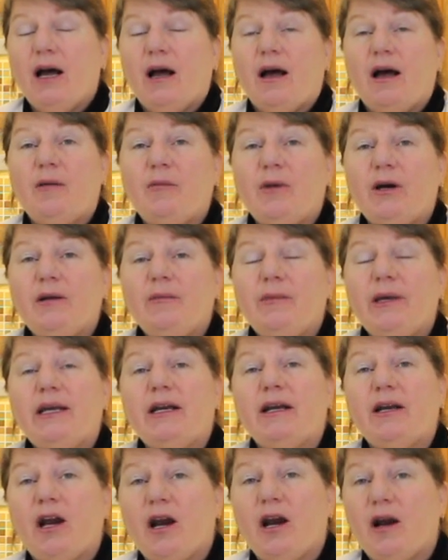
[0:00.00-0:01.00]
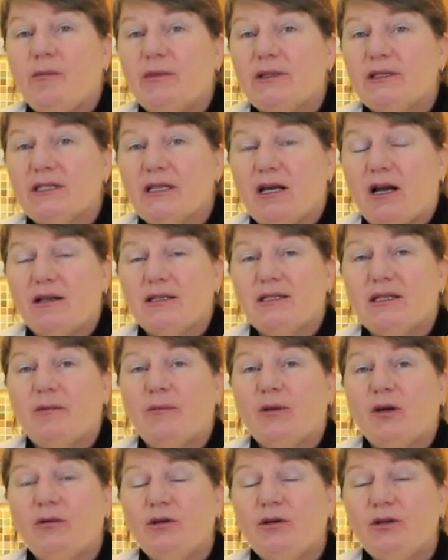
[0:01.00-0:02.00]
I'm going to make a caramel sauce.
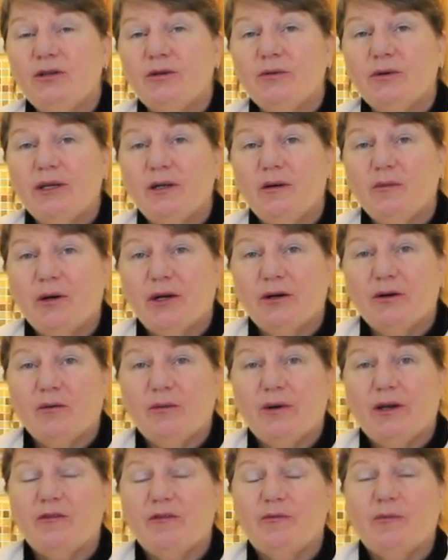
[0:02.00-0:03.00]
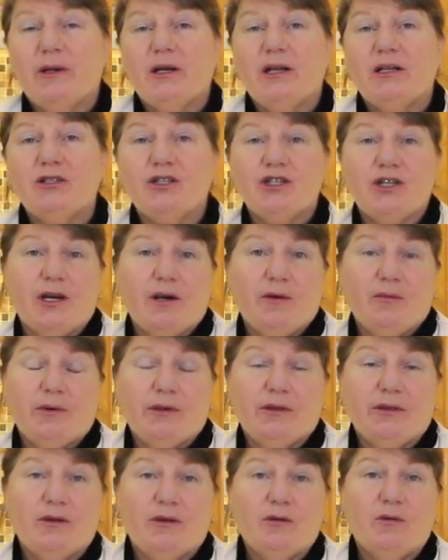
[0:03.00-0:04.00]
I'm going to do it in the microwave, but I'll share
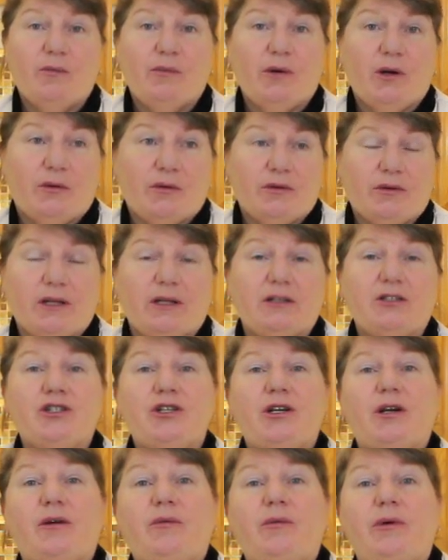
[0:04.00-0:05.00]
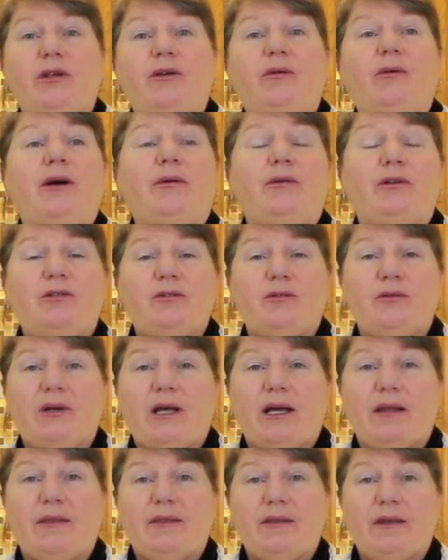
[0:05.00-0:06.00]
with you both. I'll share with you how to do it
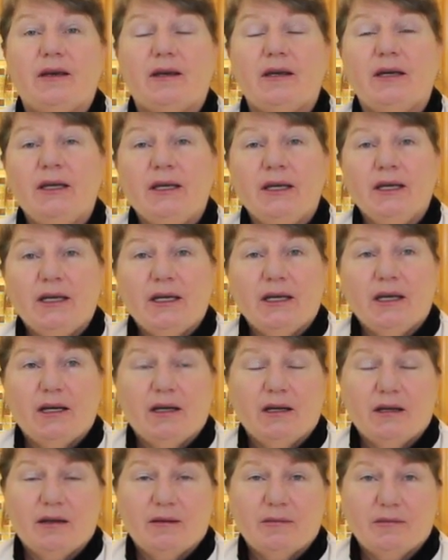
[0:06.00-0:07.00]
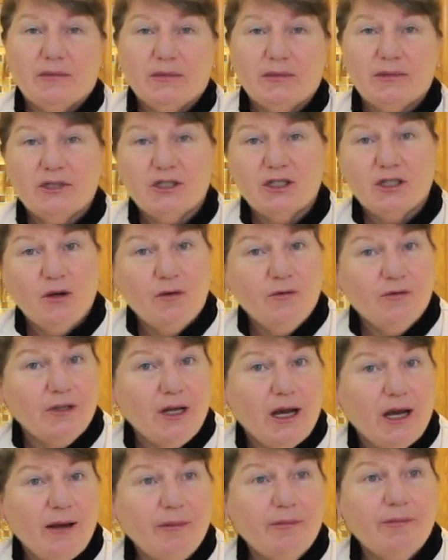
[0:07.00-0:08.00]
on the, um, the
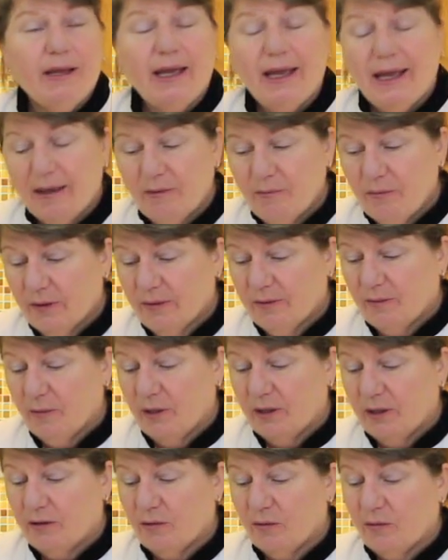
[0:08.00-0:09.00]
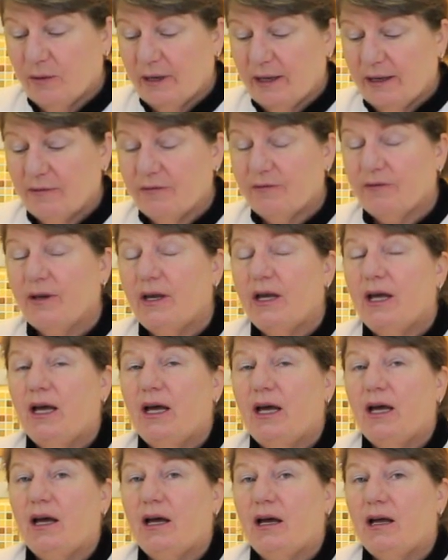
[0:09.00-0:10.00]
stovetop and with the microwave.
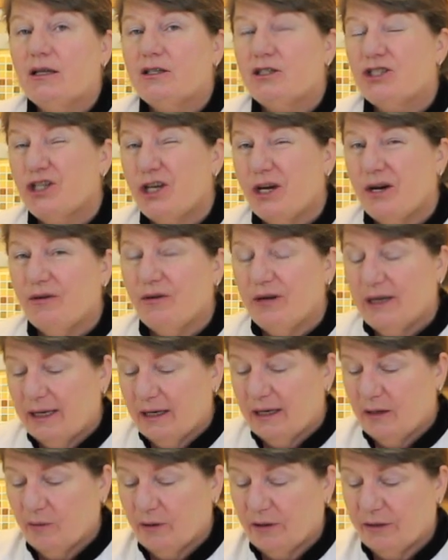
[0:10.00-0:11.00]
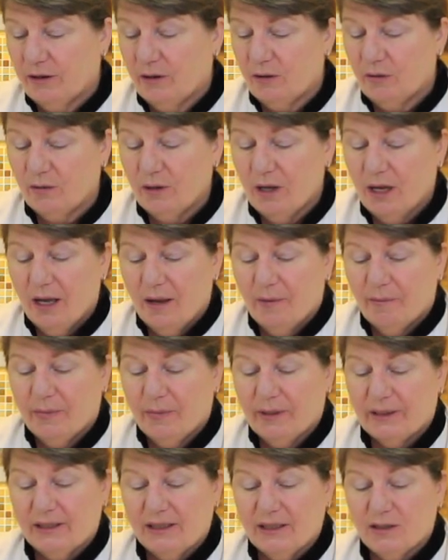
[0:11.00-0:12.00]
I'll share a link with you.
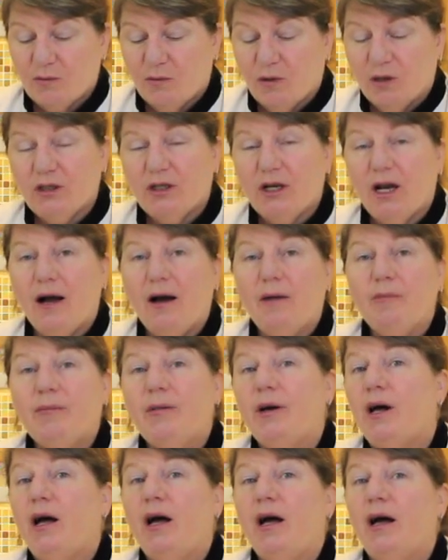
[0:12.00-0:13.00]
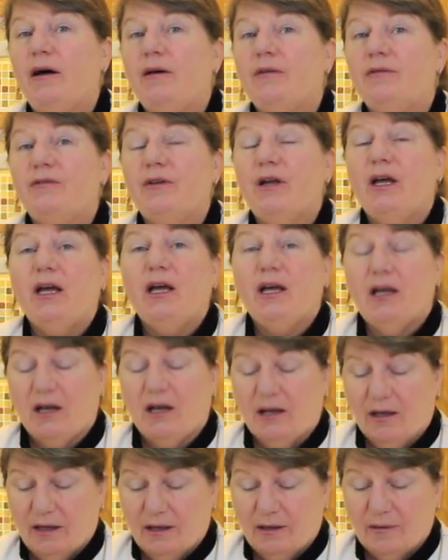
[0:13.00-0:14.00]
But it's one cup of
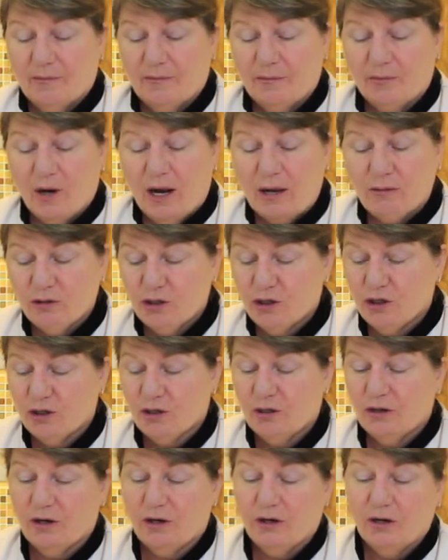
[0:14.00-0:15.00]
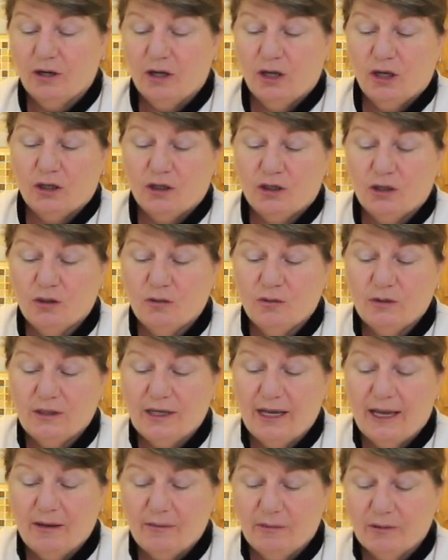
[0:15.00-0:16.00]
uh, brown sugar, two
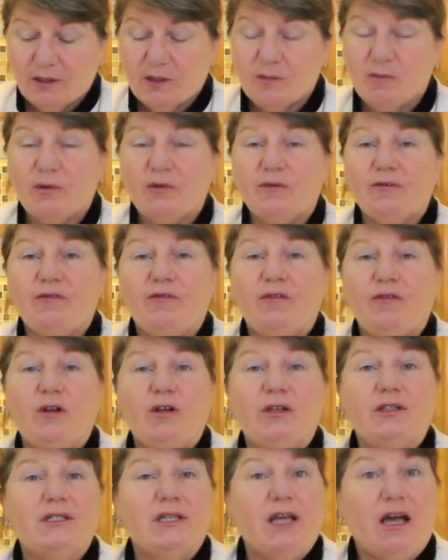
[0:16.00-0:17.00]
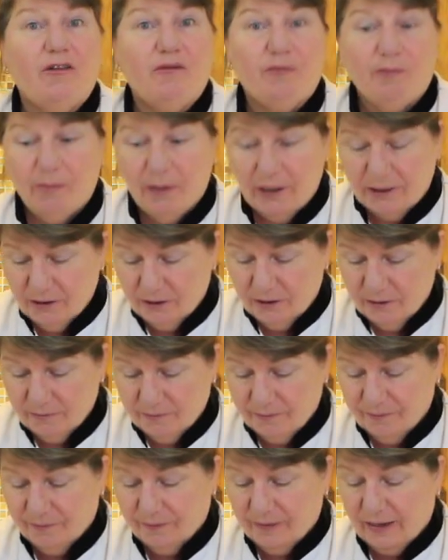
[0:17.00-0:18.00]
tablespoonfuls of butter,
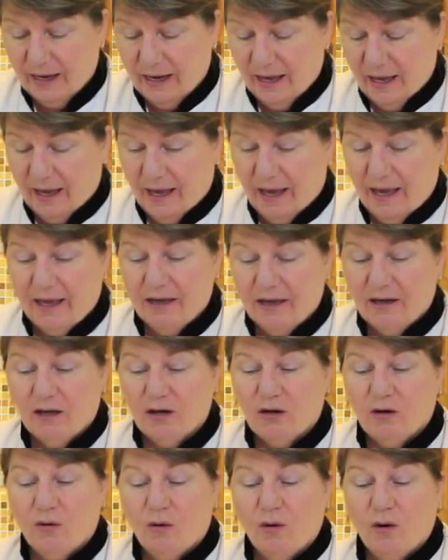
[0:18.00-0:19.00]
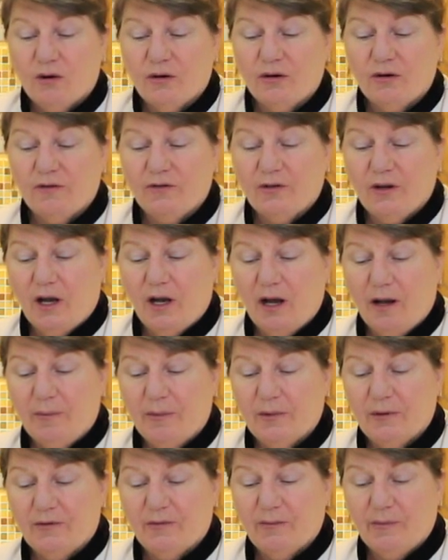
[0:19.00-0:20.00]
and a quarter of
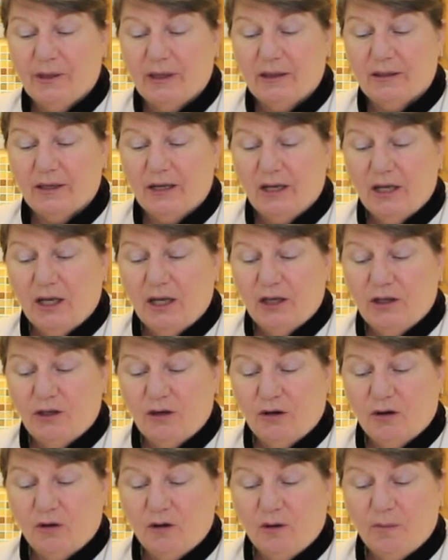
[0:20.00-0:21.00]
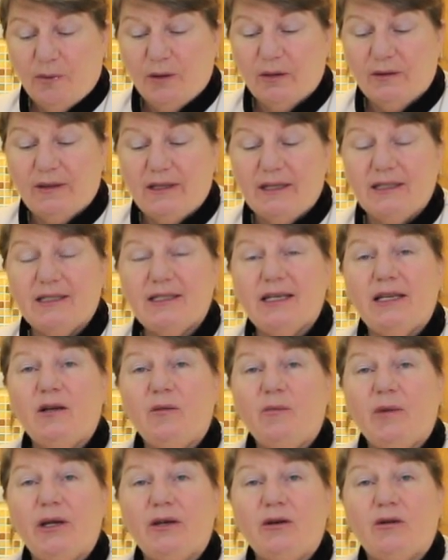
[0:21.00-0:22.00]
cup of milk. You're going to put this in
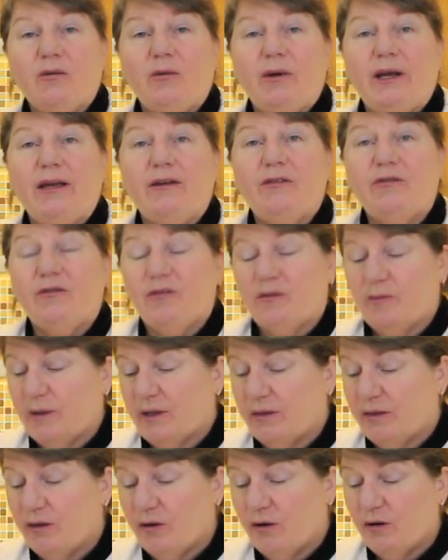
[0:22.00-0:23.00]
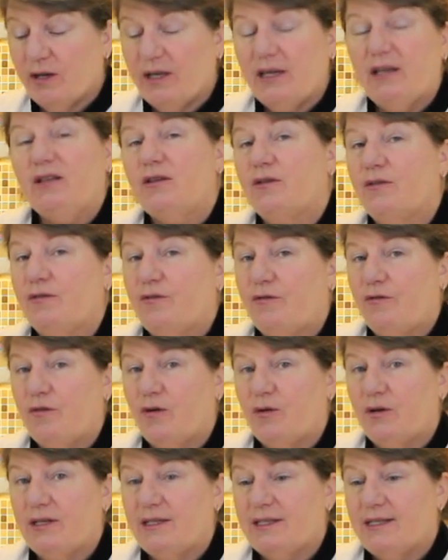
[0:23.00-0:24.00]
the microwave for about 30 to 40